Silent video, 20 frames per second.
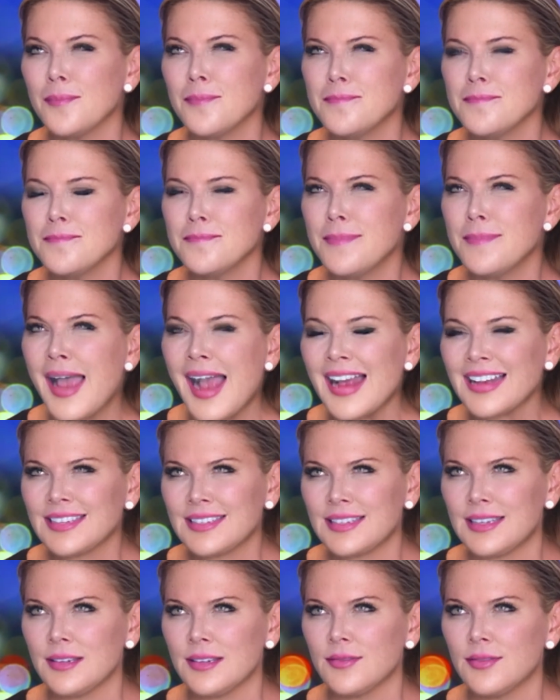
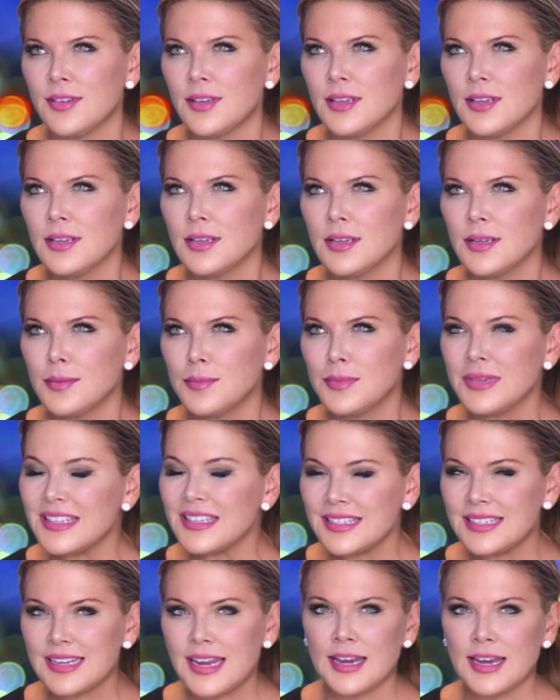massive
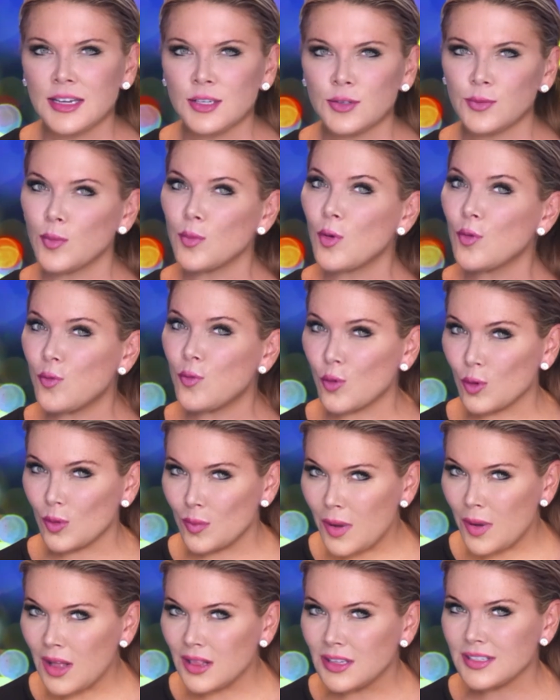mistakes from a foreign
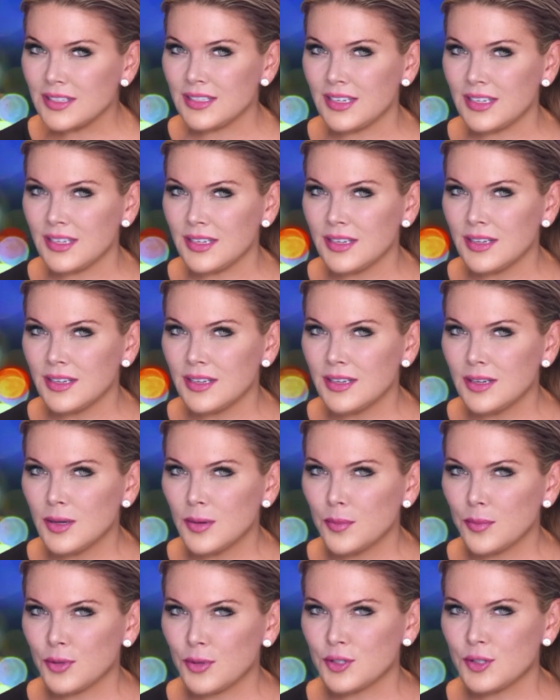policy
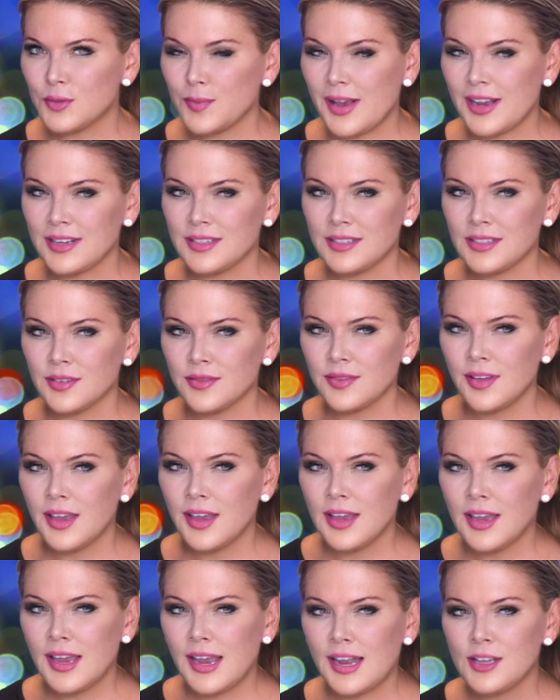perspective.
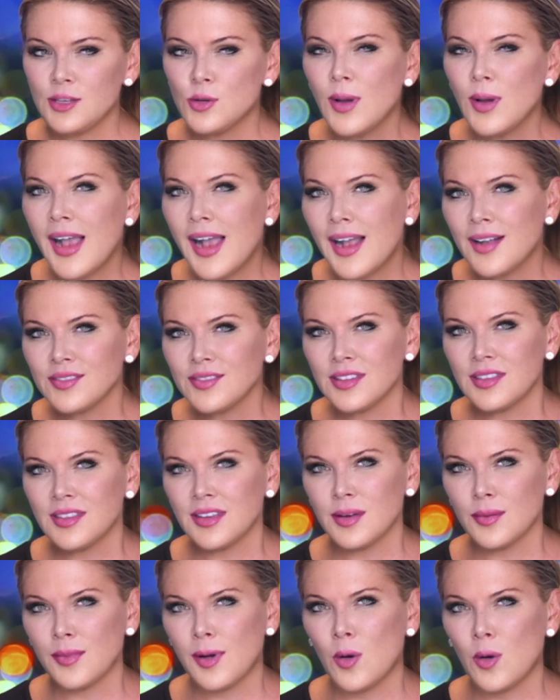And you have to
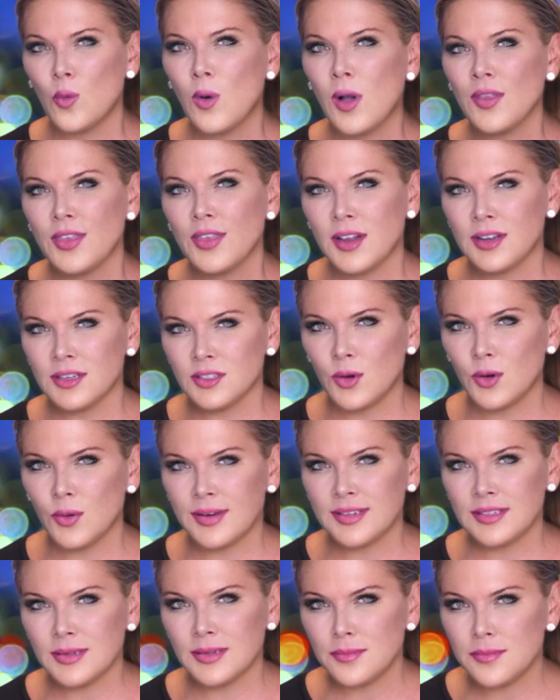think about what that is
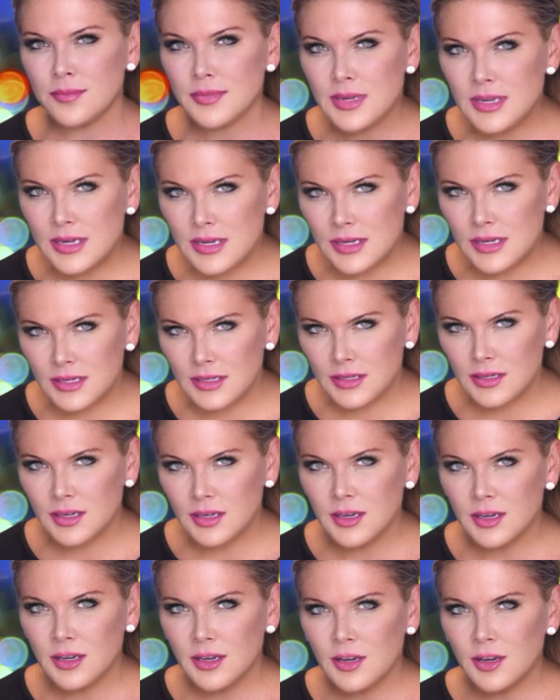going to mean
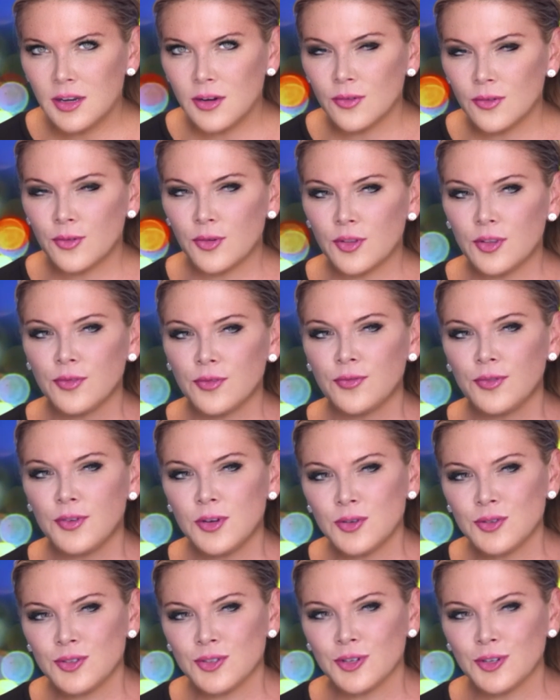for the
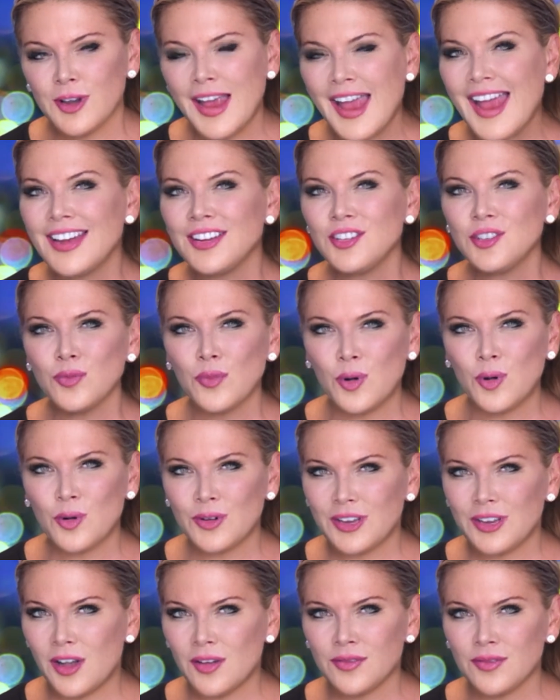future
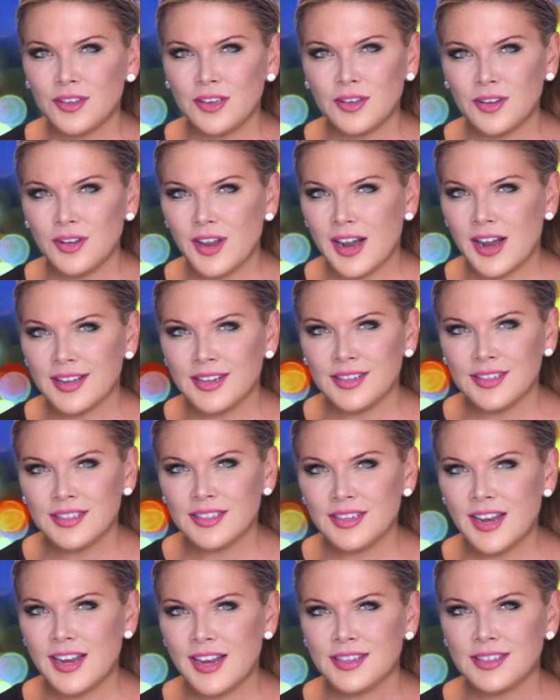hegemony of the United
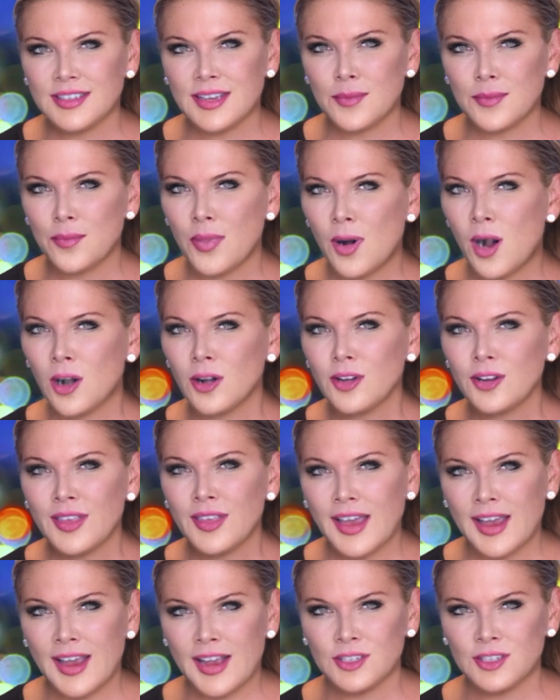States. And part of
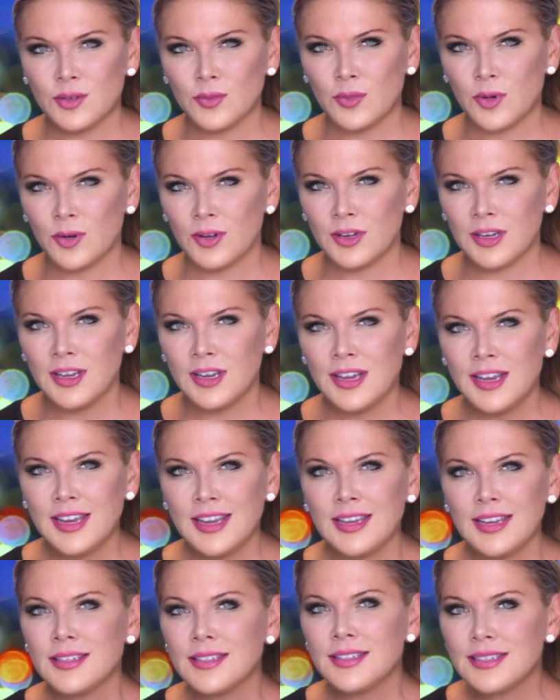that hegemony
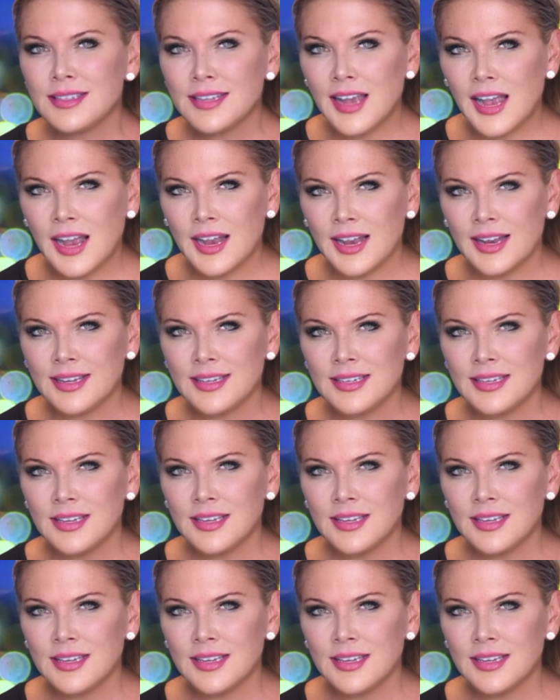is tied